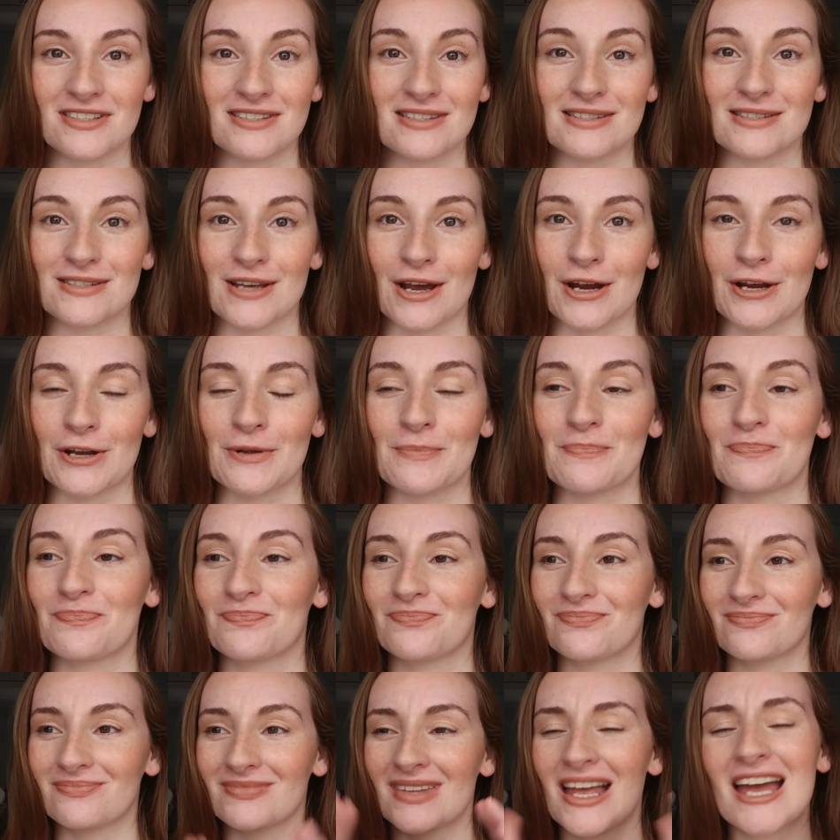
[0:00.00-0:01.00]
So
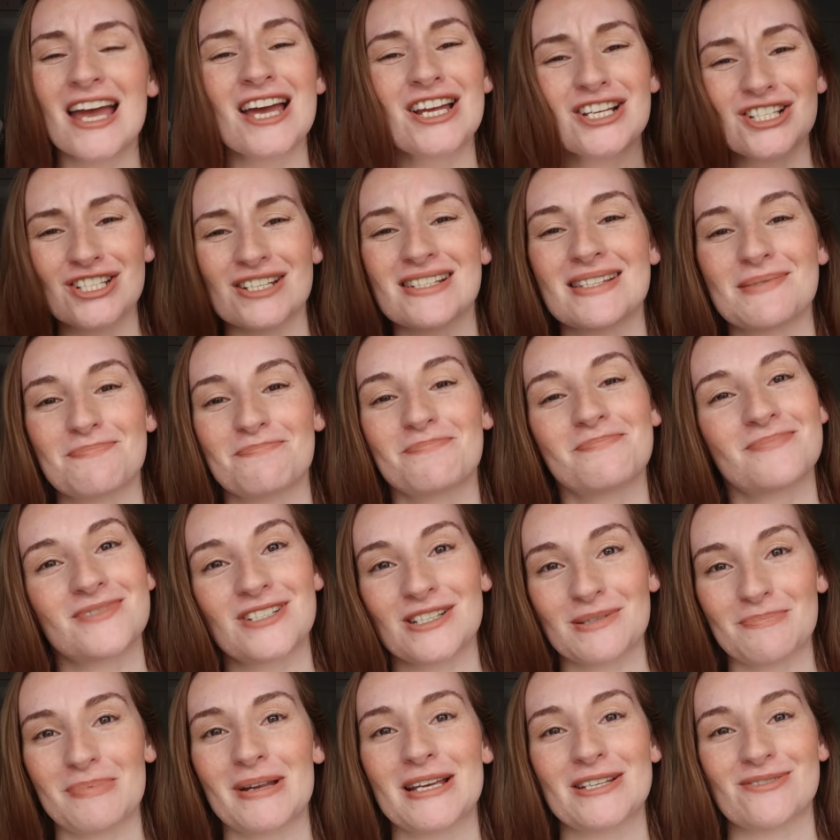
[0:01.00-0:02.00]
just
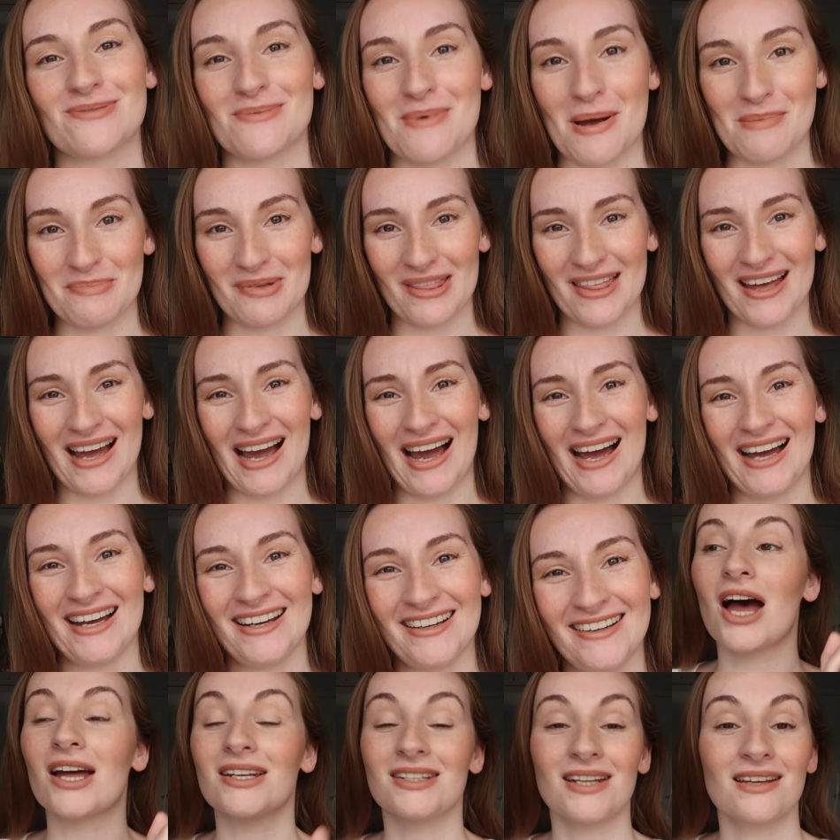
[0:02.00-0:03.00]
please remember
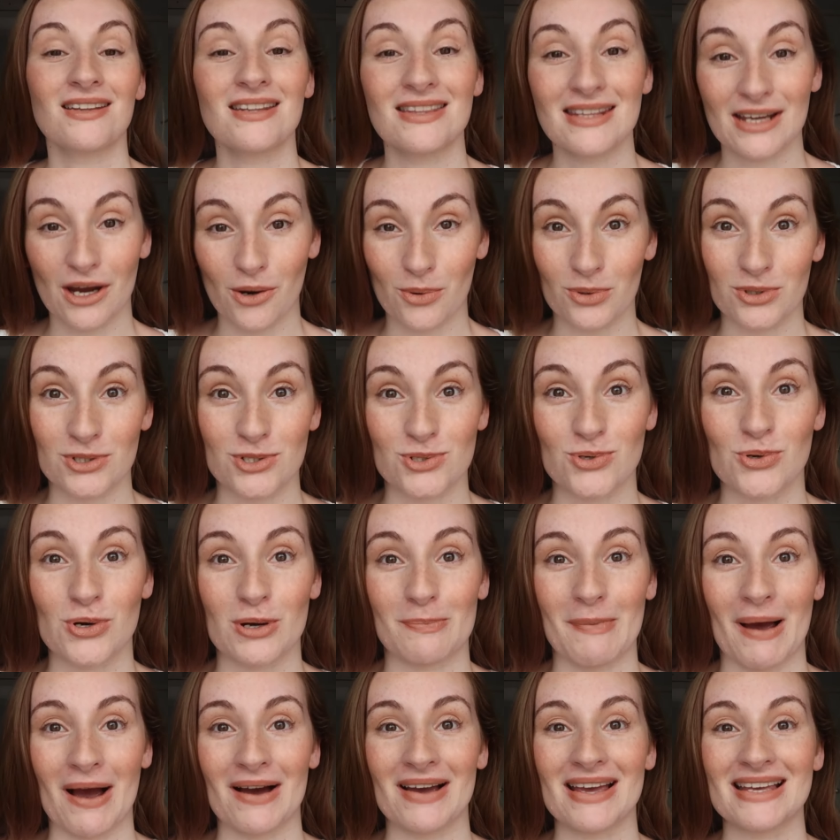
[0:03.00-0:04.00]
that. Another thing I want to talk
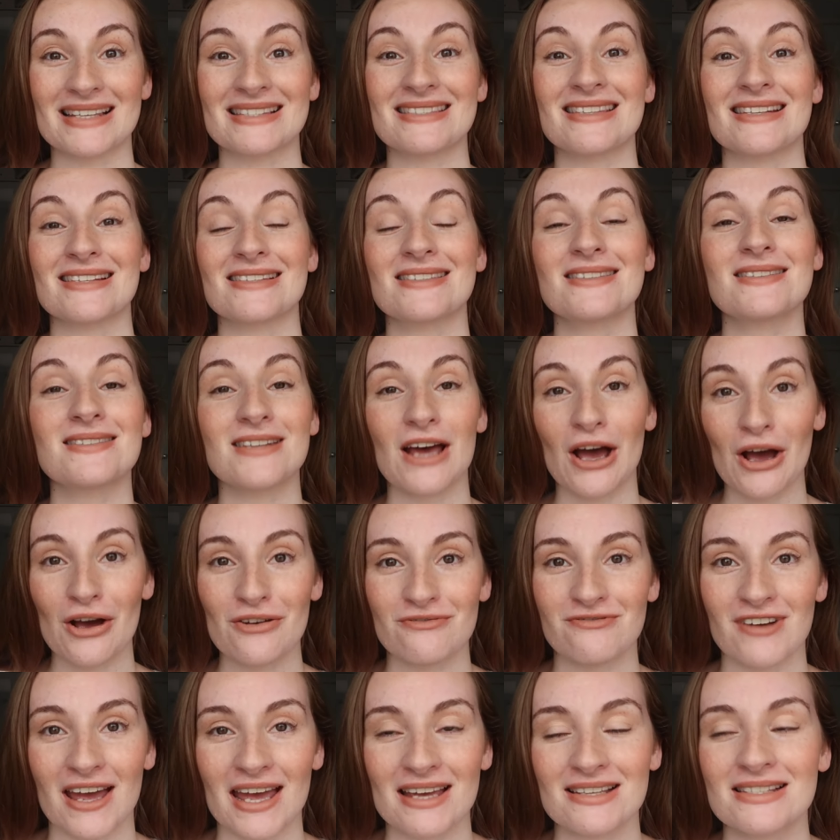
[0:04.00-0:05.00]
about is the
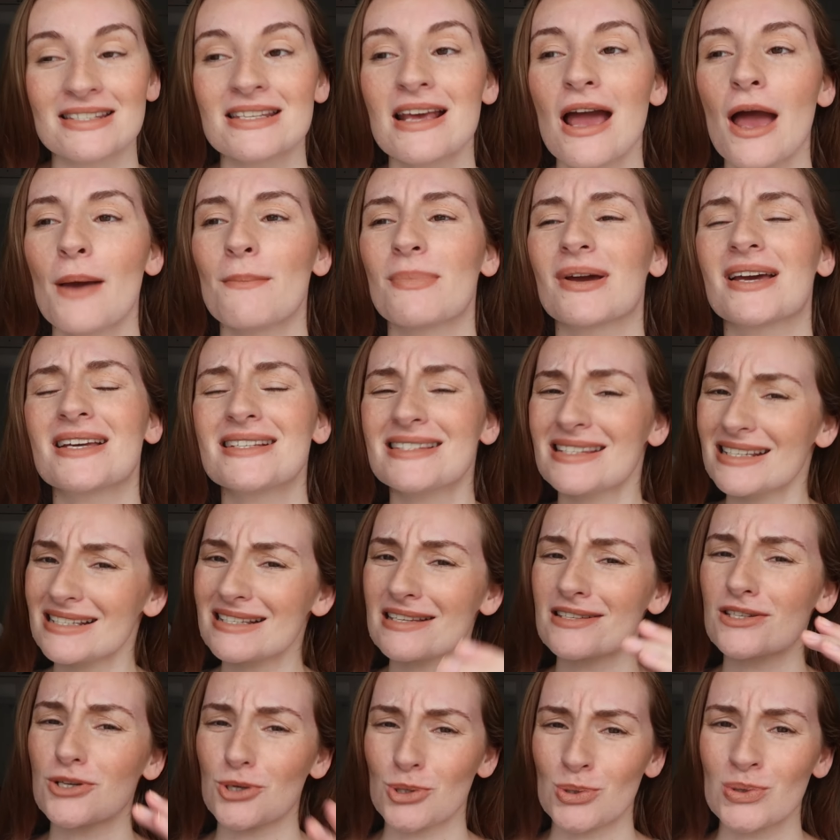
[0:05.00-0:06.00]
service, because this
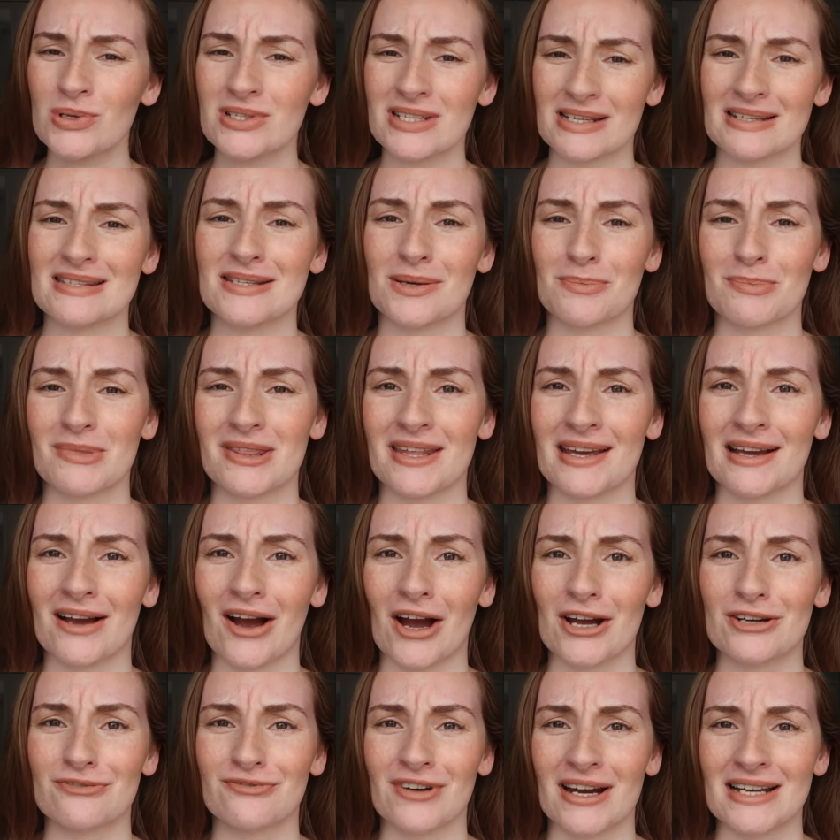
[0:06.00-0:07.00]
is also something
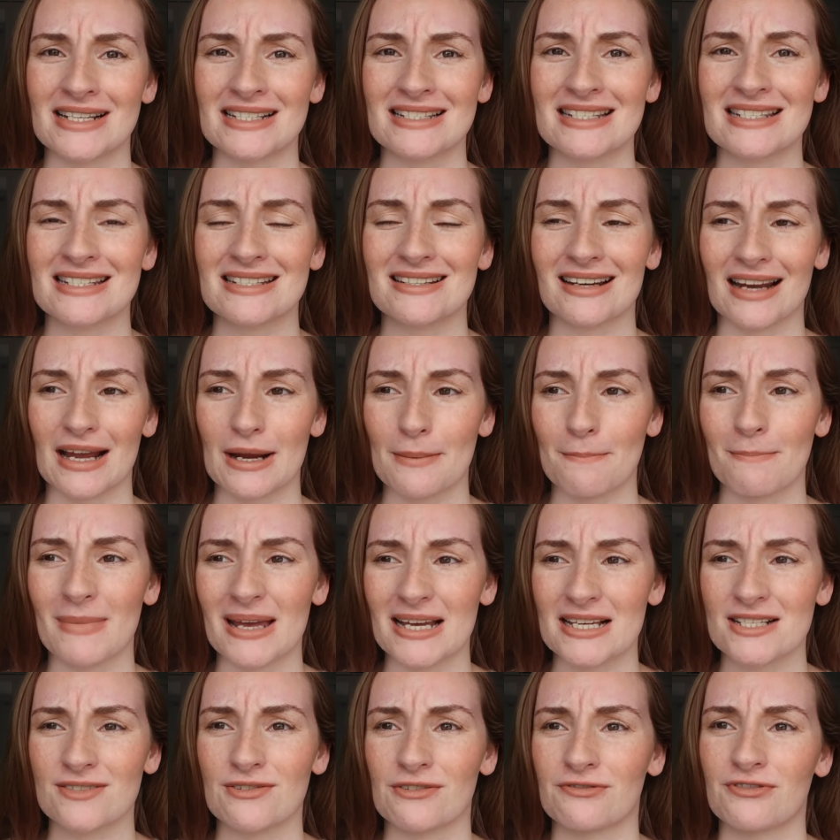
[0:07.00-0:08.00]
I'd read like mixed